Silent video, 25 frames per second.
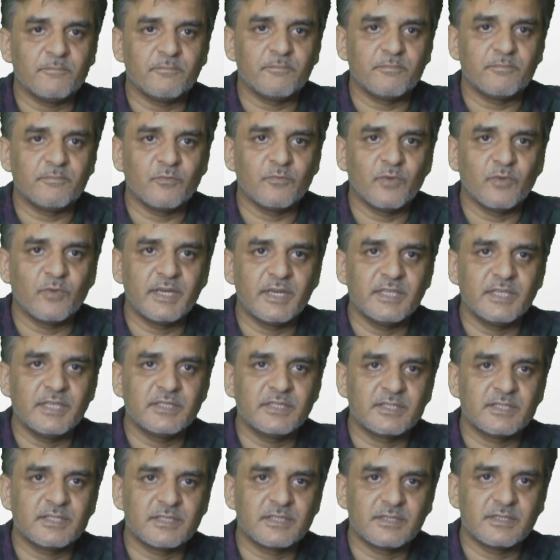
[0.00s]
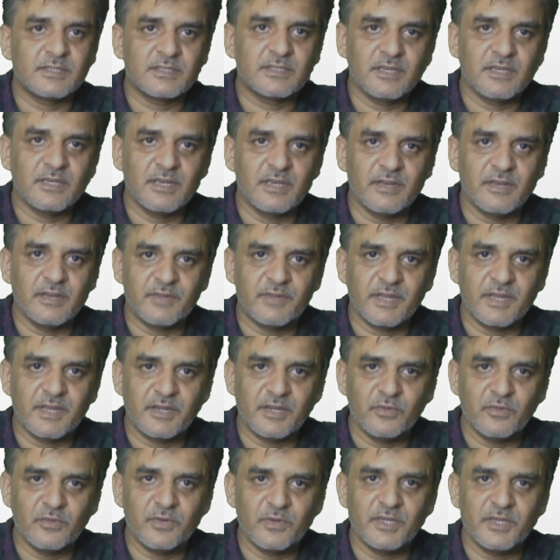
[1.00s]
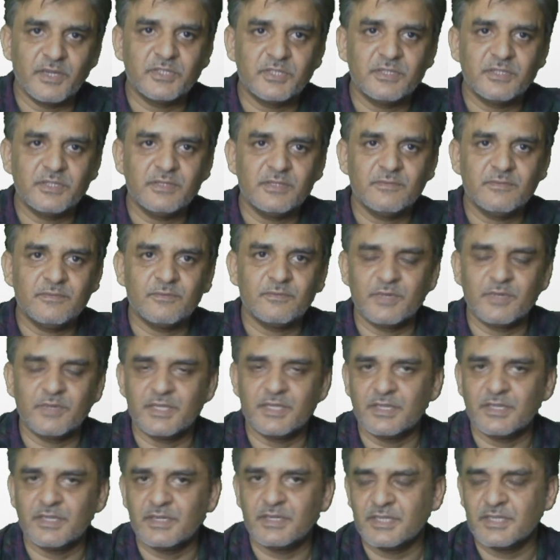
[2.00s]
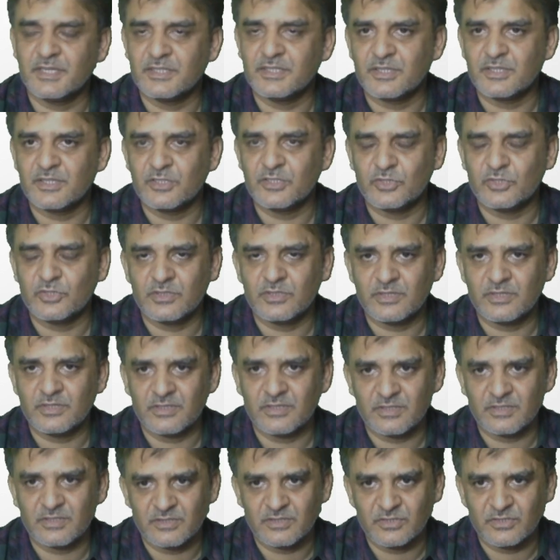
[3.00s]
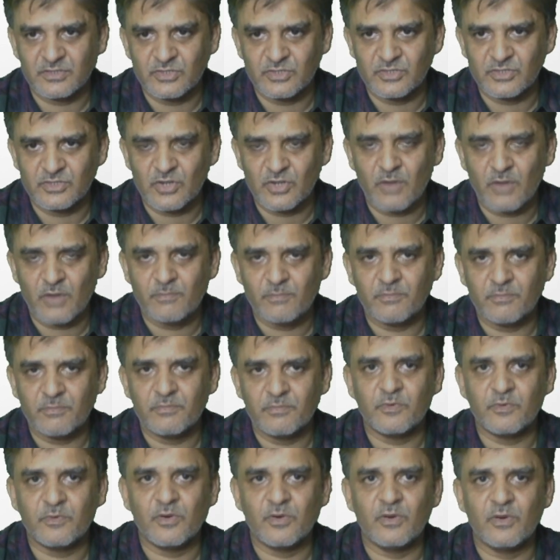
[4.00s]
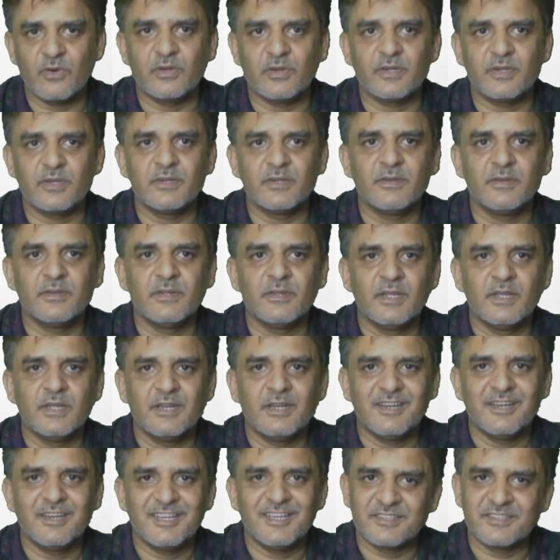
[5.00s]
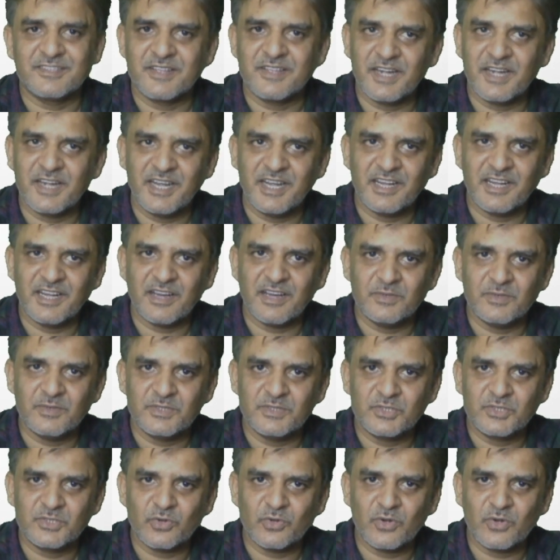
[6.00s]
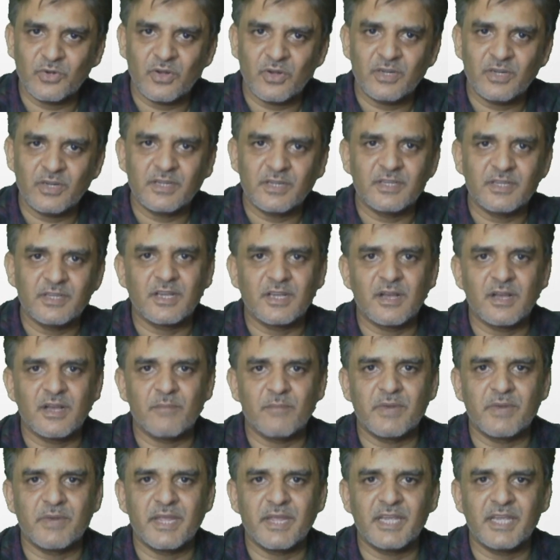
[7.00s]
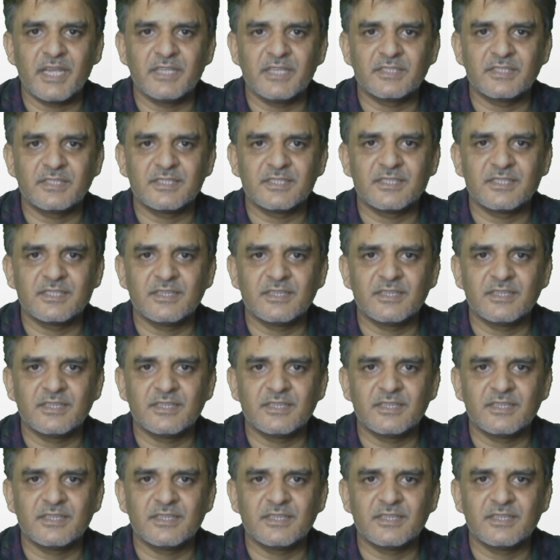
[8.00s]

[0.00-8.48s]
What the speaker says: One is lifting duration, whether it is a job for less than 8 hours or not. Coupling is